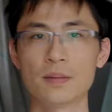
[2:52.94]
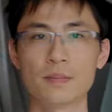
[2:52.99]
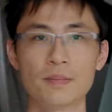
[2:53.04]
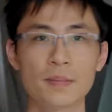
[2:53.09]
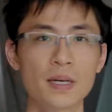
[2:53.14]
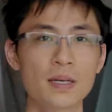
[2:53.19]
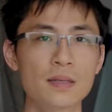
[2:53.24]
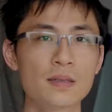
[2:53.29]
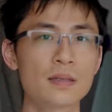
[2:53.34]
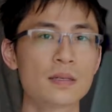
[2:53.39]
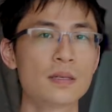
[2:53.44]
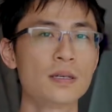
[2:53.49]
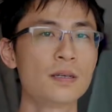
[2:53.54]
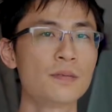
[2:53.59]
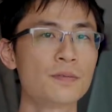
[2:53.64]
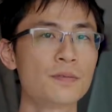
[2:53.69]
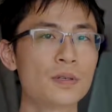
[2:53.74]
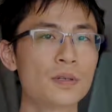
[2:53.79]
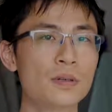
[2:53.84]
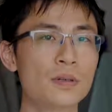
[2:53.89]
But
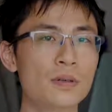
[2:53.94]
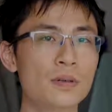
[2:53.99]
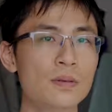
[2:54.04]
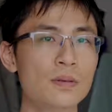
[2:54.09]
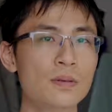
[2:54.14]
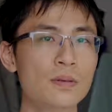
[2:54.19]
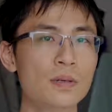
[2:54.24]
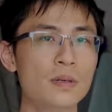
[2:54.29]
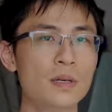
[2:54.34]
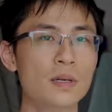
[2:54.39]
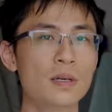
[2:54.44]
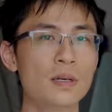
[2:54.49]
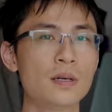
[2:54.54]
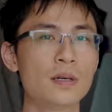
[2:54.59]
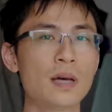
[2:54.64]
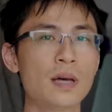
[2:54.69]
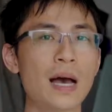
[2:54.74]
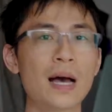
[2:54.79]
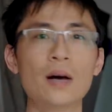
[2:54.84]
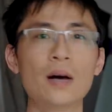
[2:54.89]
if you
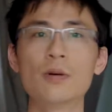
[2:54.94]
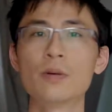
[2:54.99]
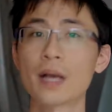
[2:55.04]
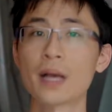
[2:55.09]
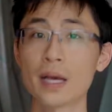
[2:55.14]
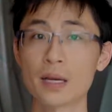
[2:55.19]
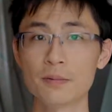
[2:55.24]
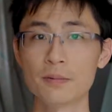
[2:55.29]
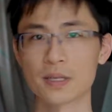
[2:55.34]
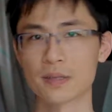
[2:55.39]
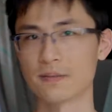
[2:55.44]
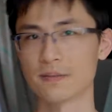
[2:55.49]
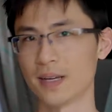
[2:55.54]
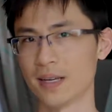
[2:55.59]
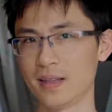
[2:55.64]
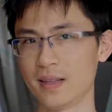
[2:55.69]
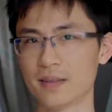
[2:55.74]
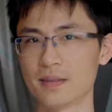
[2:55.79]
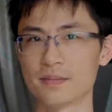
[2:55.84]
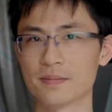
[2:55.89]
are okay with
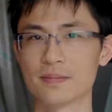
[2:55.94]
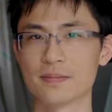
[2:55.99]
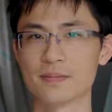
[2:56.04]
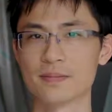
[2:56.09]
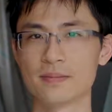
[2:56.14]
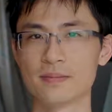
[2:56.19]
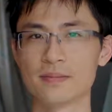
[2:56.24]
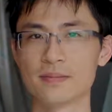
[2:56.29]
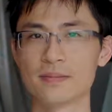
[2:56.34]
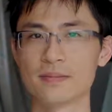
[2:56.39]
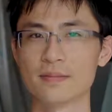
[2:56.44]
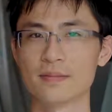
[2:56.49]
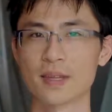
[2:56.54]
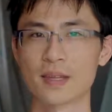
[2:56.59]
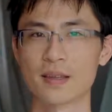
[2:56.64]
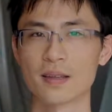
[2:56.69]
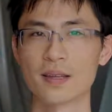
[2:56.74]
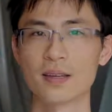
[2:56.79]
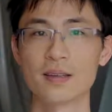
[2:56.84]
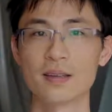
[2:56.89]
failing,
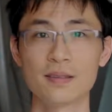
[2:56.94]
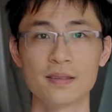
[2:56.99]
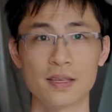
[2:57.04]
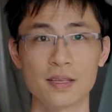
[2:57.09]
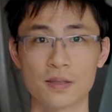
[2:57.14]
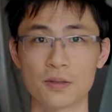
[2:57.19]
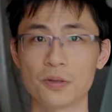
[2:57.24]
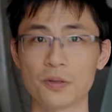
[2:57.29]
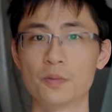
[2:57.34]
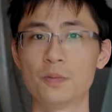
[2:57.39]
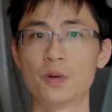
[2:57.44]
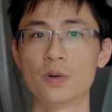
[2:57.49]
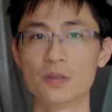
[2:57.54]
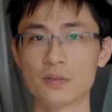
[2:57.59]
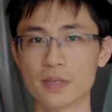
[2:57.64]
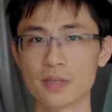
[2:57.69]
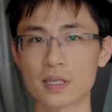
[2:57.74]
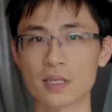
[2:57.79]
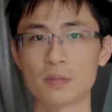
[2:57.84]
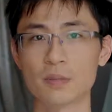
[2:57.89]
then you
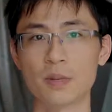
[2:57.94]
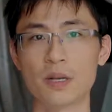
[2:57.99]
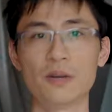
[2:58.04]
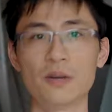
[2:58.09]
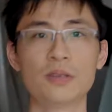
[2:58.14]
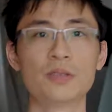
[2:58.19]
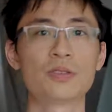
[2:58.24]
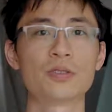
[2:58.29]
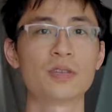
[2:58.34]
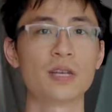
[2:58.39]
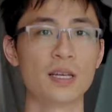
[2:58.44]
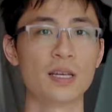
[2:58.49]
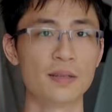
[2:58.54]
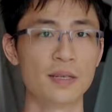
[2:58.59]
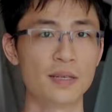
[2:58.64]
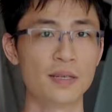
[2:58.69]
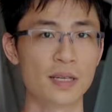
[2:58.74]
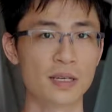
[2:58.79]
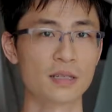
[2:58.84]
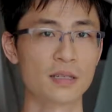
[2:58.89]
won't experience
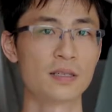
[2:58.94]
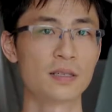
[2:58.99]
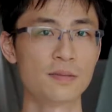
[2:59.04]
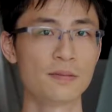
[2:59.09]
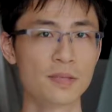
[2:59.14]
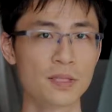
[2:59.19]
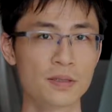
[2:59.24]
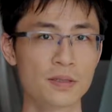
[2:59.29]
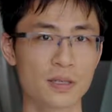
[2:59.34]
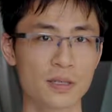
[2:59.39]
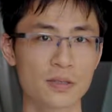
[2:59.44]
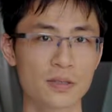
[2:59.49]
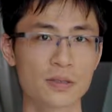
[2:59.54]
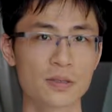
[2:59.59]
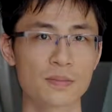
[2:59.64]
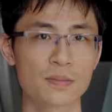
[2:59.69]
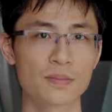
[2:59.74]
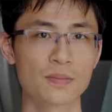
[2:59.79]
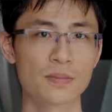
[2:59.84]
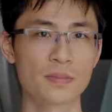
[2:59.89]
any negativities.